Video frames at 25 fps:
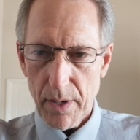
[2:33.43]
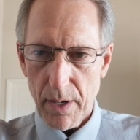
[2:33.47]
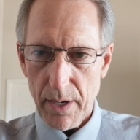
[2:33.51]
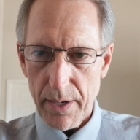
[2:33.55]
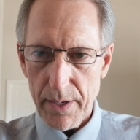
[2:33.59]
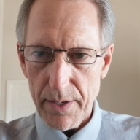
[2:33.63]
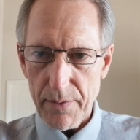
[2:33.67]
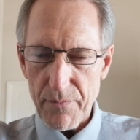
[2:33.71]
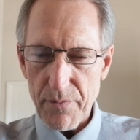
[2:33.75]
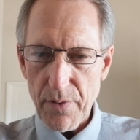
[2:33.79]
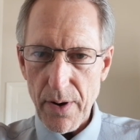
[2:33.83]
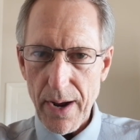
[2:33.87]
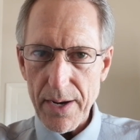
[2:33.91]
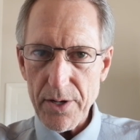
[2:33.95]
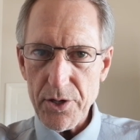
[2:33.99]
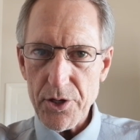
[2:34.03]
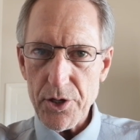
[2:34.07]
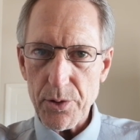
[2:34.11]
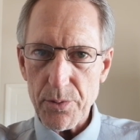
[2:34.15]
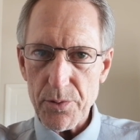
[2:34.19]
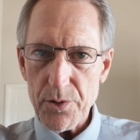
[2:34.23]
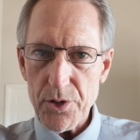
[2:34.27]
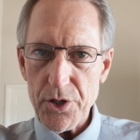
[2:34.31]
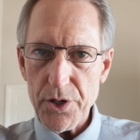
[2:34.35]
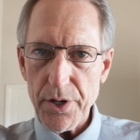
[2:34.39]
in
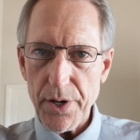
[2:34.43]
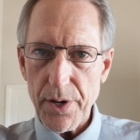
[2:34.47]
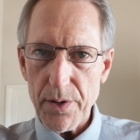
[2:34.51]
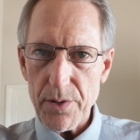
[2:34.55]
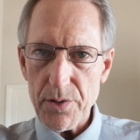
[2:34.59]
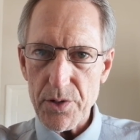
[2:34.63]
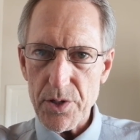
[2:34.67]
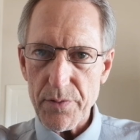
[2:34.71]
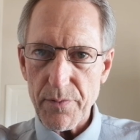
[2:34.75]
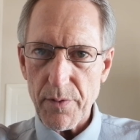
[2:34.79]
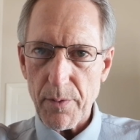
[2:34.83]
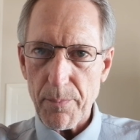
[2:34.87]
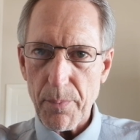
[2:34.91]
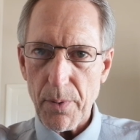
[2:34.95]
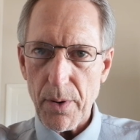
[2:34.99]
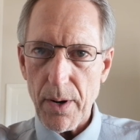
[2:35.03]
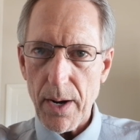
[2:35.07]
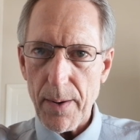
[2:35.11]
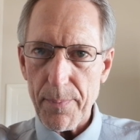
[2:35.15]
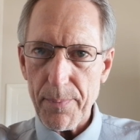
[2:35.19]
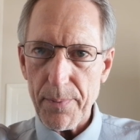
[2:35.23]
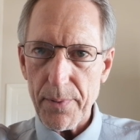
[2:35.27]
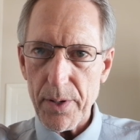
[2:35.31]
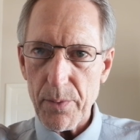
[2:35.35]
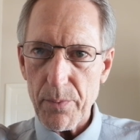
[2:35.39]
fractional shares of a
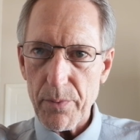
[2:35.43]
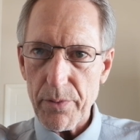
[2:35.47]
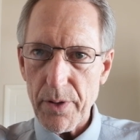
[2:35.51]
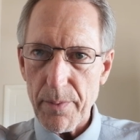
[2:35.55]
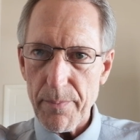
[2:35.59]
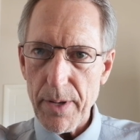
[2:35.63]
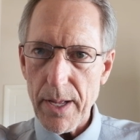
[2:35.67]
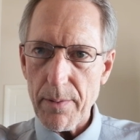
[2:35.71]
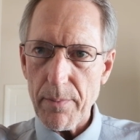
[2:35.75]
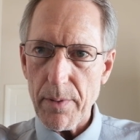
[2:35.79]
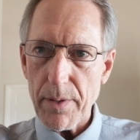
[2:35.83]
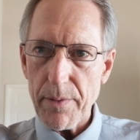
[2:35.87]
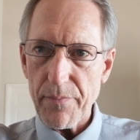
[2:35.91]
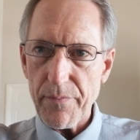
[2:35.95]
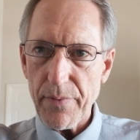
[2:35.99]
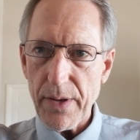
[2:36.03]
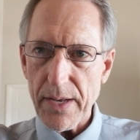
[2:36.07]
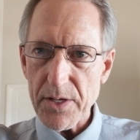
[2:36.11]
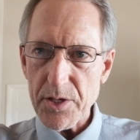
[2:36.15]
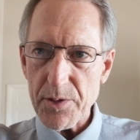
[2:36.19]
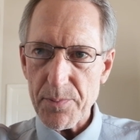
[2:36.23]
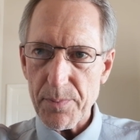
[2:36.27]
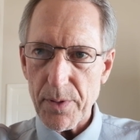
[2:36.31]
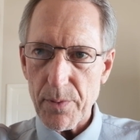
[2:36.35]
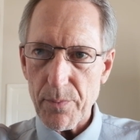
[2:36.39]
property with a minimum
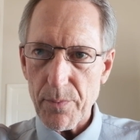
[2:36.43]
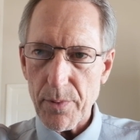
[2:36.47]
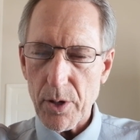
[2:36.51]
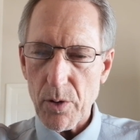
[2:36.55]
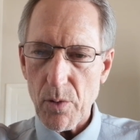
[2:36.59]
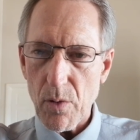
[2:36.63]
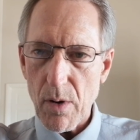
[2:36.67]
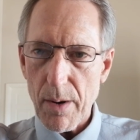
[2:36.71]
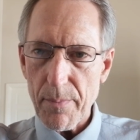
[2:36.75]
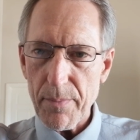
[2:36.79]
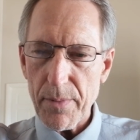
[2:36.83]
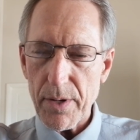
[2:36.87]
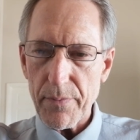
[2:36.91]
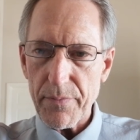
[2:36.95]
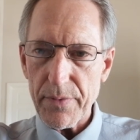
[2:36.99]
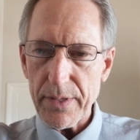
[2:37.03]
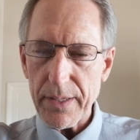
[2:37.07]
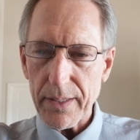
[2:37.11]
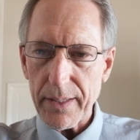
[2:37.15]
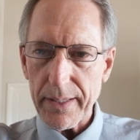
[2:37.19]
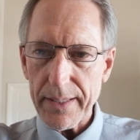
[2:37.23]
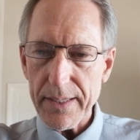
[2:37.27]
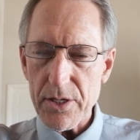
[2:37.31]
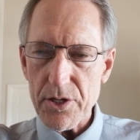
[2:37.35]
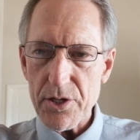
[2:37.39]
investment requirement of at
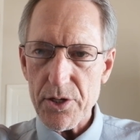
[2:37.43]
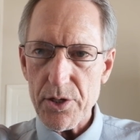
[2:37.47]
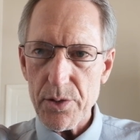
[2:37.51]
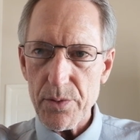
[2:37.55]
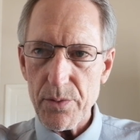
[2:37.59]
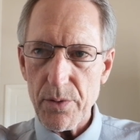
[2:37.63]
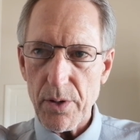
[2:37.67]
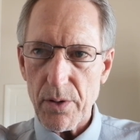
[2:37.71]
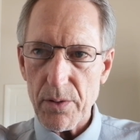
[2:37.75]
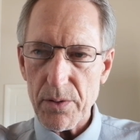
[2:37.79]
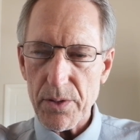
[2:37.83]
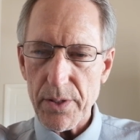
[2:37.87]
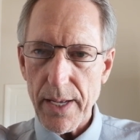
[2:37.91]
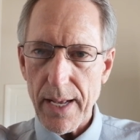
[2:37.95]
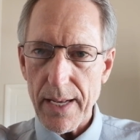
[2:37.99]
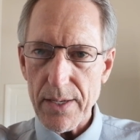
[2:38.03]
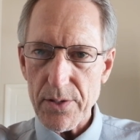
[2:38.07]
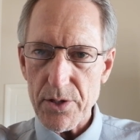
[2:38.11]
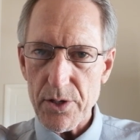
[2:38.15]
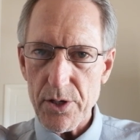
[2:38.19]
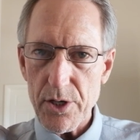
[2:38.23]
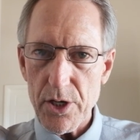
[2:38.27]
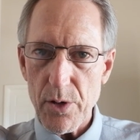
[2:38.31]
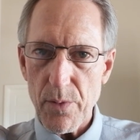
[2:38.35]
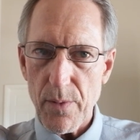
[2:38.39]
least
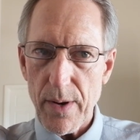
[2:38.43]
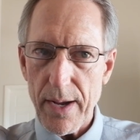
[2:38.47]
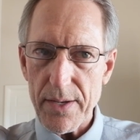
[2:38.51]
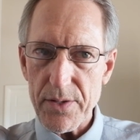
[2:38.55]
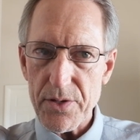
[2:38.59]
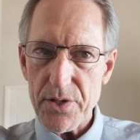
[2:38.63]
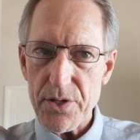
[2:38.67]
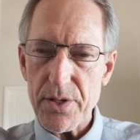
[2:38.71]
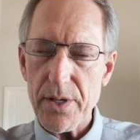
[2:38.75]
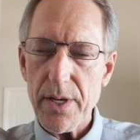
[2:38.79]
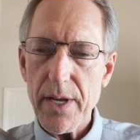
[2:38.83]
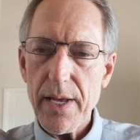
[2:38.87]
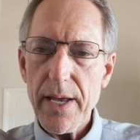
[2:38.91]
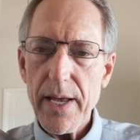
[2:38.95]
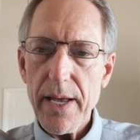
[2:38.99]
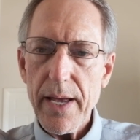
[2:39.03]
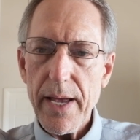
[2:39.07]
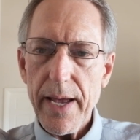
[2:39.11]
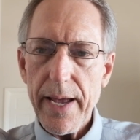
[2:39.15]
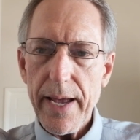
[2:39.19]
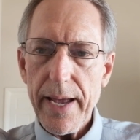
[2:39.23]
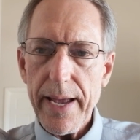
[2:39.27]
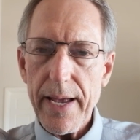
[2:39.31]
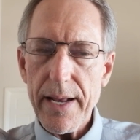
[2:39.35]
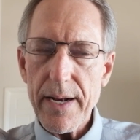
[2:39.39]
$200,000 US.
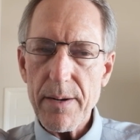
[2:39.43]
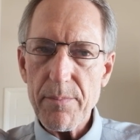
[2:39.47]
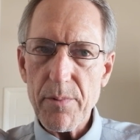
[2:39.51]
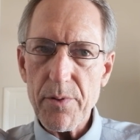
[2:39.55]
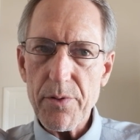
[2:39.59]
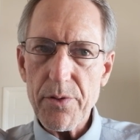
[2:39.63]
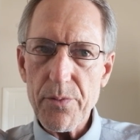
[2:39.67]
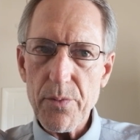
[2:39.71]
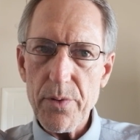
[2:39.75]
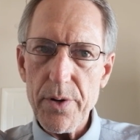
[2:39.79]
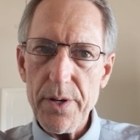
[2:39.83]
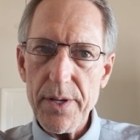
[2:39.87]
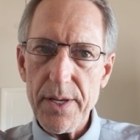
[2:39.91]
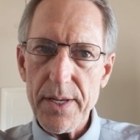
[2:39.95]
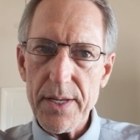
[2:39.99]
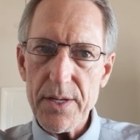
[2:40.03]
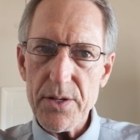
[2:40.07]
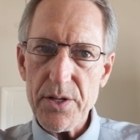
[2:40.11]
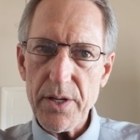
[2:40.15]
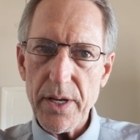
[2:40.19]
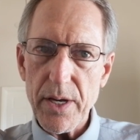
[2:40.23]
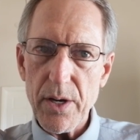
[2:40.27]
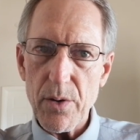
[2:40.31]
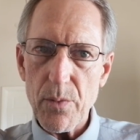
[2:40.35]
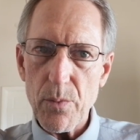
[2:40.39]
And number three
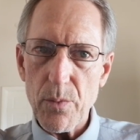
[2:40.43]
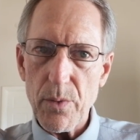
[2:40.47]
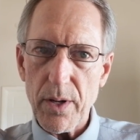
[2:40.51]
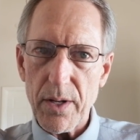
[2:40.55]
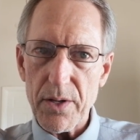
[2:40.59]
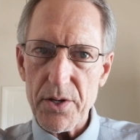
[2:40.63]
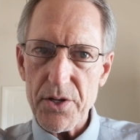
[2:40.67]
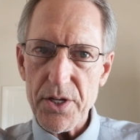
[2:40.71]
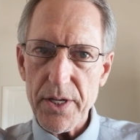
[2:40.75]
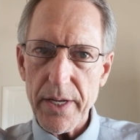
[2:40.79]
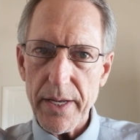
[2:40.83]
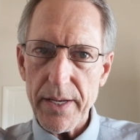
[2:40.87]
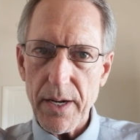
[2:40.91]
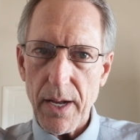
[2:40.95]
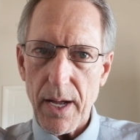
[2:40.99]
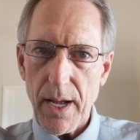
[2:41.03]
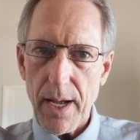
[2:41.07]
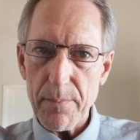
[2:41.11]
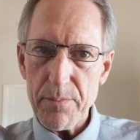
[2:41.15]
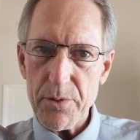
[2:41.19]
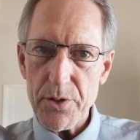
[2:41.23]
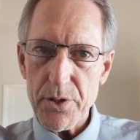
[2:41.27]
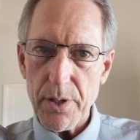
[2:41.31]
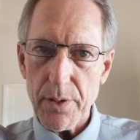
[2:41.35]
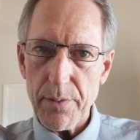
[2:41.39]
is a real estate
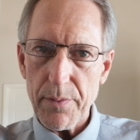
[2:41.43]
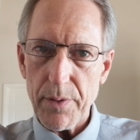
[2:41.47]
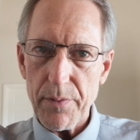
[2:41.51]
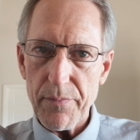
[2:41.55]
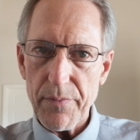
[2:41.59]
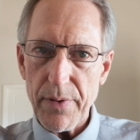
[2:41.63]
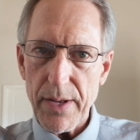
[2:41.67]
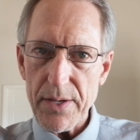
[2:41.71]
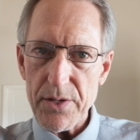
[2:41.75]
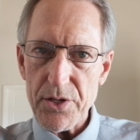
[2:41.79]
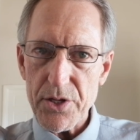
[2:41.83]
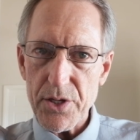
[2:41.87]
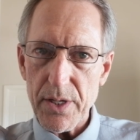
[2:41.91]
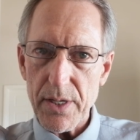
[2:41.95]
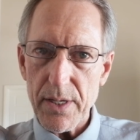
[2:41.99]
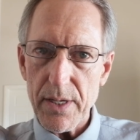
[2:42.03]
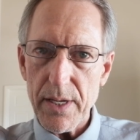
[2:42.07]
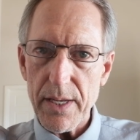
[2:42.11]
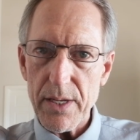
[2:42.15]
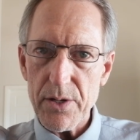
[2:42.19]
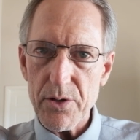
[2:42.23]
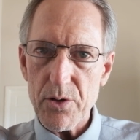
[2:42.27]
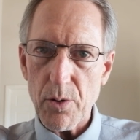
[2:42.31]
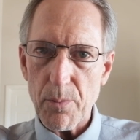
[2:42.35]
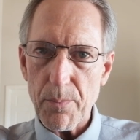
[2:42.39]
option of investing
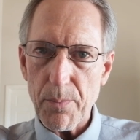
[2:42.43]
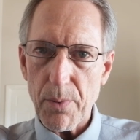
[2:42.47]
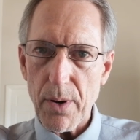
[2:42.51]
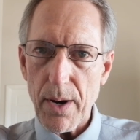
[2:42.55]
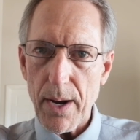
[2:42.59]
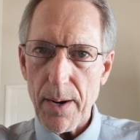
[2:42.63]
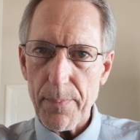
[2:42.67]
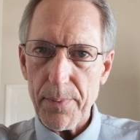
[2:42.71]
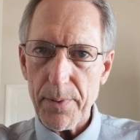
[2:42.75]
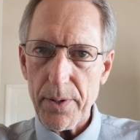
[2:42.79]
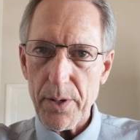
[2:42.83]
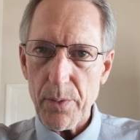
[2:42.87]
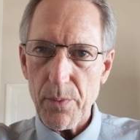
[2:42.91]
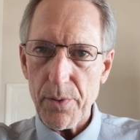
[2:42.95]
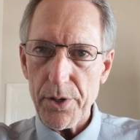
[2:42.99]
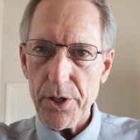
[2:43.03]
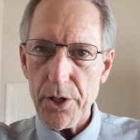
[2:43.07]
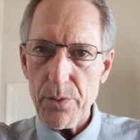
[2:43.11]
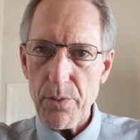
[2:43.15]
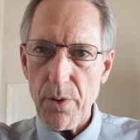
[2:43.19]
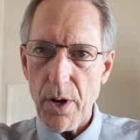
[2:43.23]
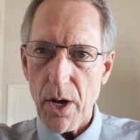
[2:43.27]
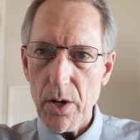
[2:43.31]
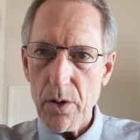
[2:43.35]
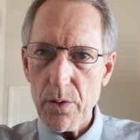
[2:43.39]
into a property where
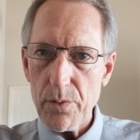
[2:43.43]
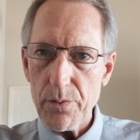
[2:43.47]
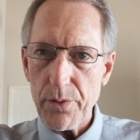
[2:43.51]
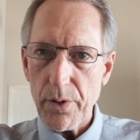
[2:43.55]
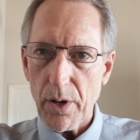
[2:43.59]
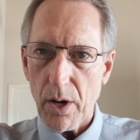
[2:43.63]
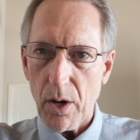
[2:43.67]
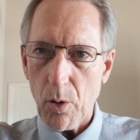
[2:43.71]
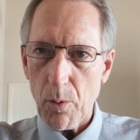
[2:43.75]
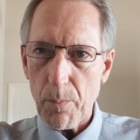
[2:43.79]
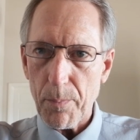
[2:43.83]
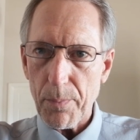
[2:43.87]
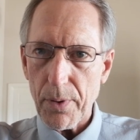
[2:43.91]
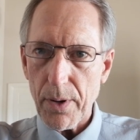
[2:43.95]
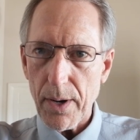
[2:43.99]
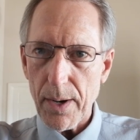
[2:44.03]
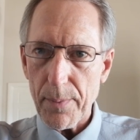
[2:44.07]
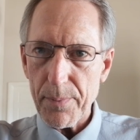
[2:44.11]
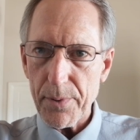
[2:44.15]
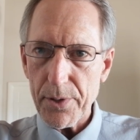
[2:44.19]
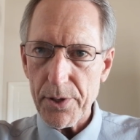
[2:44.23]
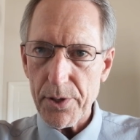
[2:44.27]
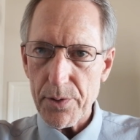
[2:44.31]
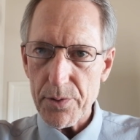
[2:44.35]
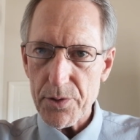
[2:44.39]
you own the whole
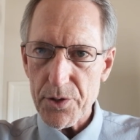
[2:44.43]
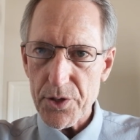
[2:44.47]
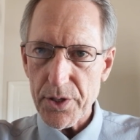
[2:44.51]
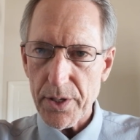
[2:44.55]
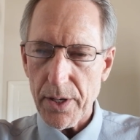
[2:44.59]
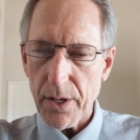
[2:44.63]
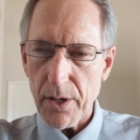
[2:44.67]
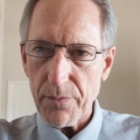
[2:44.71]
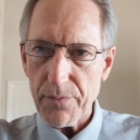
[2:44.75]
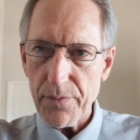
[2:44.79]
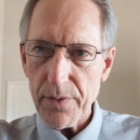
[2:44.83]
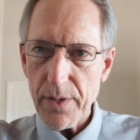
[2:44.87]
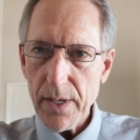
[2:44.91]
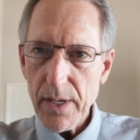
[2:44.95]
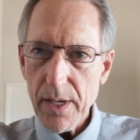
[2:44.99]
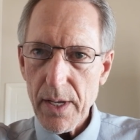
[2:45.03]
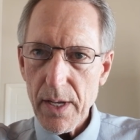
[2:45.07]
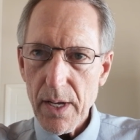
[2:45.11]
property yourself,